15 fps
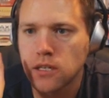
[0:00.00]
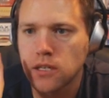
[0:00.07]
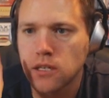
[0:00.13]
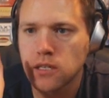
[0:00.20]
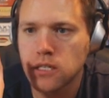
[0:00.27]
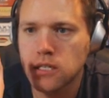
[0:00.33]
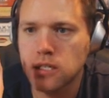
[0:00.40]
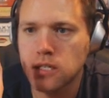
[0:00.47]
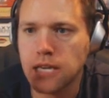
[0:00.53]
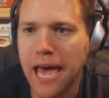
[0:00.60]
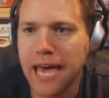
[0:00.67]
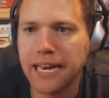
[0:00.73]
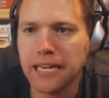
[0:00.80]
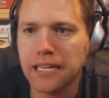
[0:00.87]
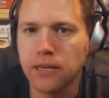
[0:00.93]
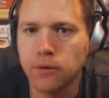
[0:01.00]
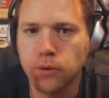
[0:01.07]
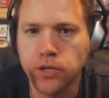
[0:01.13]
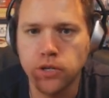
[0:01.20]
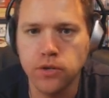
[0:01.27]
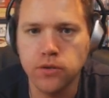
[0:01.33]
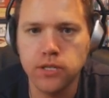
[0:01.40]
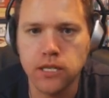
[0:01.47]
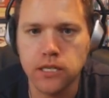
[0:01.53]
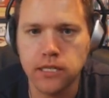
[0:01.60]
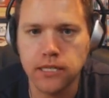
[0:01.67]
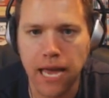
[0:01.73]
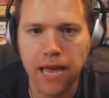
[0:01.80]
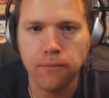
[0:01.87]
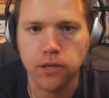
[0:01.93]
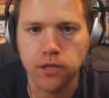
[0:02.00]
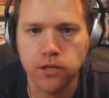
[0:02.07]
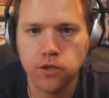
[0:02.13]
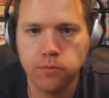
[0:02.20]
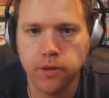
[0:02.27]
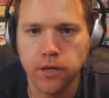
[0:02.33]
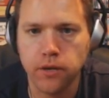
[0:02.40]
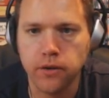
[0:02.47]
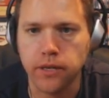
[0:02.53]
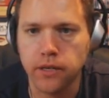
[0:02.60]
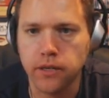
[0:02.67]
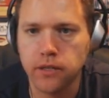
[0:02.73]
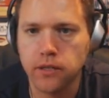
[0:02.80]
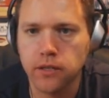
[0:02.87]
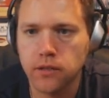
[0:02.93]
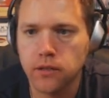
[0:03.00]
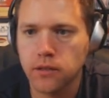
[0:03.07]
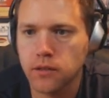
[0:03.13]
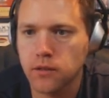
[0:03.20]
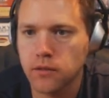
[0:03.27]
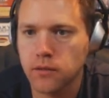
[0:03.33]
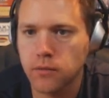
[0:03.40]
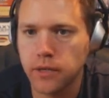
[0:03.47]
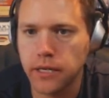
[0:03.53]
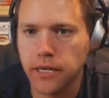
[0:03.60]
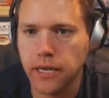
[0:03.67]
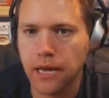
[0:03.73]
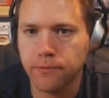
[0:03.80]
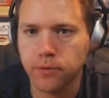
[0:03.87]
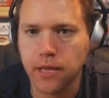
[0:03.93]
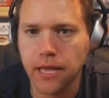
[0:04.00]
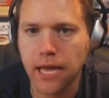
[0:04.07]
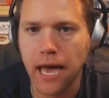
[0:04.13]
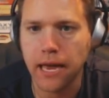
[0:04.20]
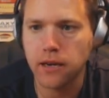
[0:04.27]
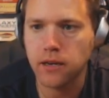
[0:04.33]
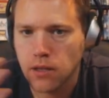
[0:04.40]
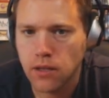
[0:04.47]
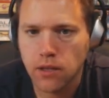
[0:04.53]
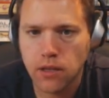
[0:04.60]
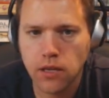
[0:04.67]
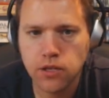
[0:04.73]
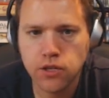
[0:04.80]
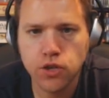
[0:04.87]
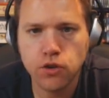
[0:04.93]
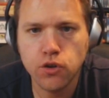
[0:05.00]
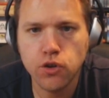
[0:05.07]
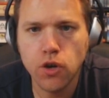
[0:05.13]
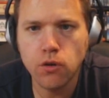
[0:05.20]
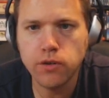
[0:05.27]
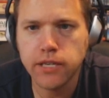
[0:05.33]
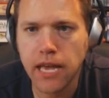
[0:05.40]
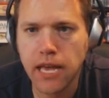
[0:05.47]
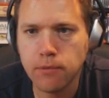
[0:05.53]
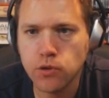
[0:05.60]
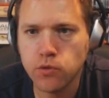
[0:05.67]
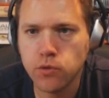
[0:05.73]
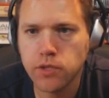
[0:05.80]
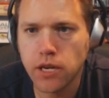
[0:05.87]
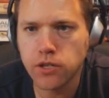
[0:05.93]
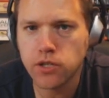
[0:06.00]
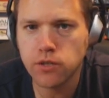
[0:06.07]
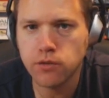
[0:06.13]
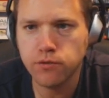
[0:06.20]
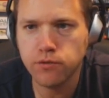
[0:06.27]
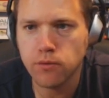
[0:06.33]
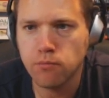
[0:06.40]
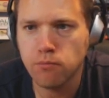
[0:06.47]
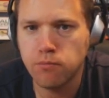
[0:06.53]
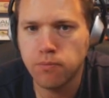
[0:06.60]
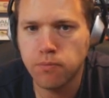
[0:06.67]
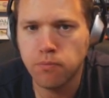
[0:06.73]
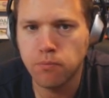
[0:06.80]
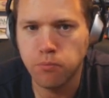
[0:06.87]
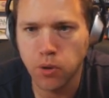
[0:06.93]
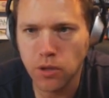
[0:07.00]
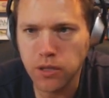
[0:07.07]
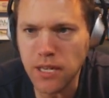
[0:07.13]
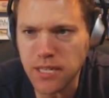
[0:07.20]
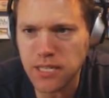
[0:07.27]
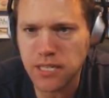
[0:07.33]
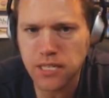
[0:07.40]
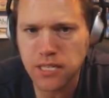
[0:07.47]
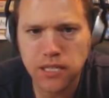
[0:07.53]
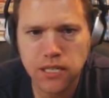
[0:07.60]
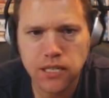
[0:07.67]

statically reduces damage, period. What do you got for that? Is there no damage reduction from bullets?